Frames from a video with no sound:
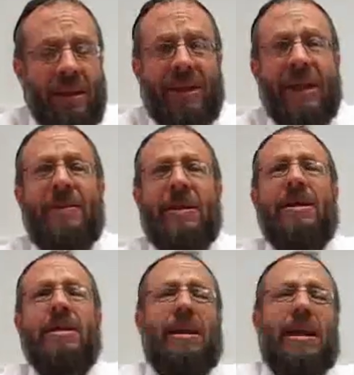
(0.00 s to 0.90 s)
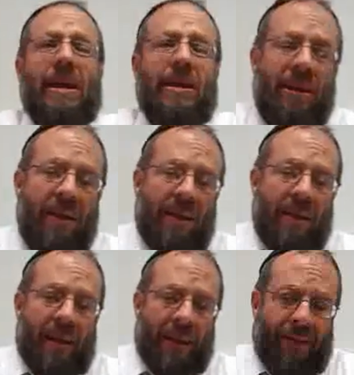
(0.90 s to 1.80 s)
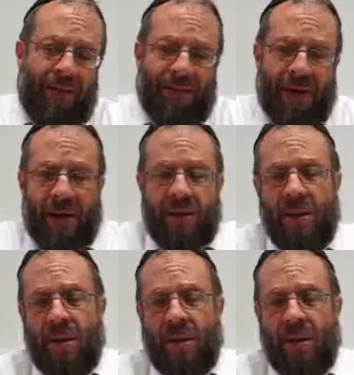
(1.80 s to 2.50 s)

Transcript: seems to indicate that, in fact,